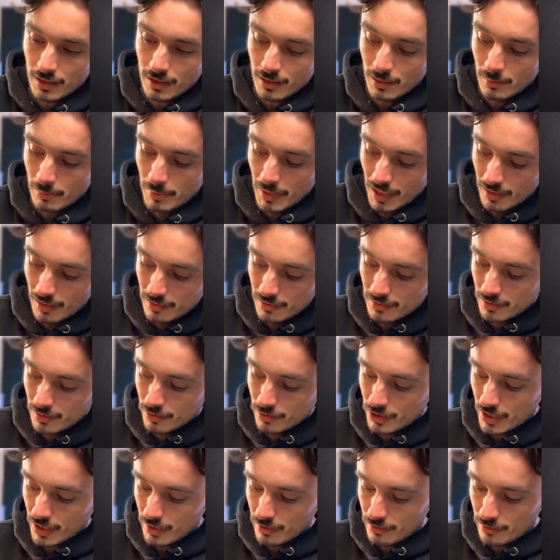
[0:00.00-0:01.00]
balance and
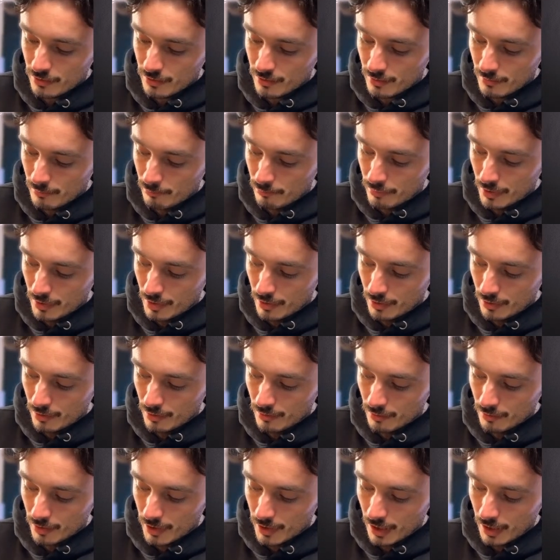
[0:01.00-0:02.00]
change the blue
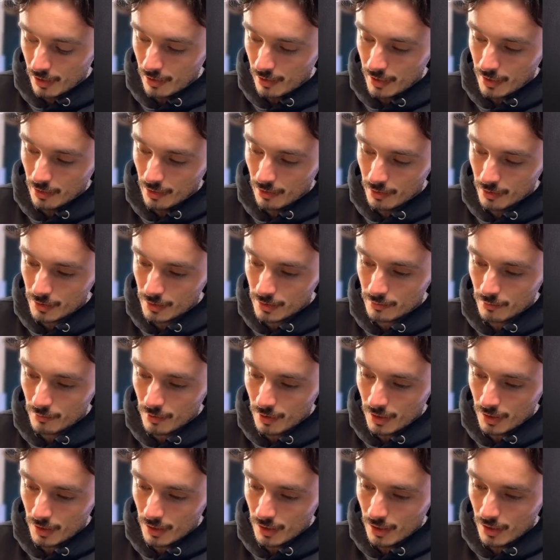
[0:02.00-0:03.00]
or the highlights. What
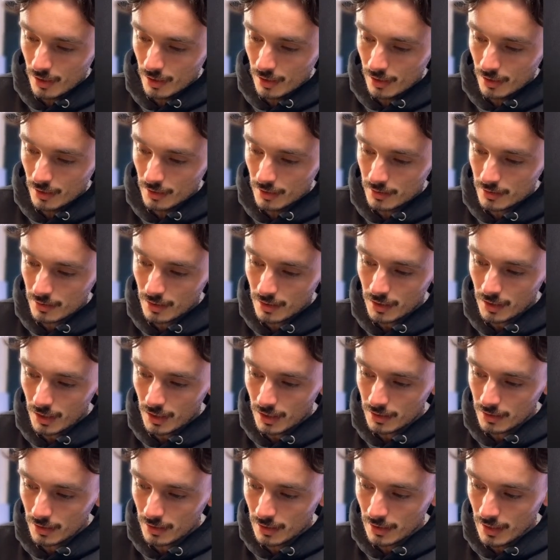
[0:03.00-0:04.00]
are the highlights? The
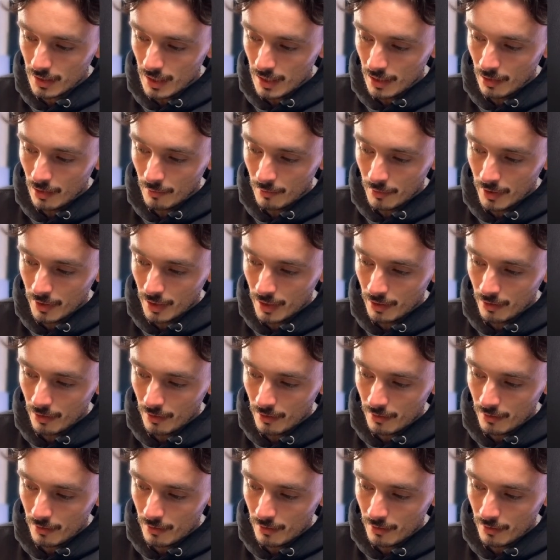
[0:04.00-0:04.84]
highlights are yellow, are they not?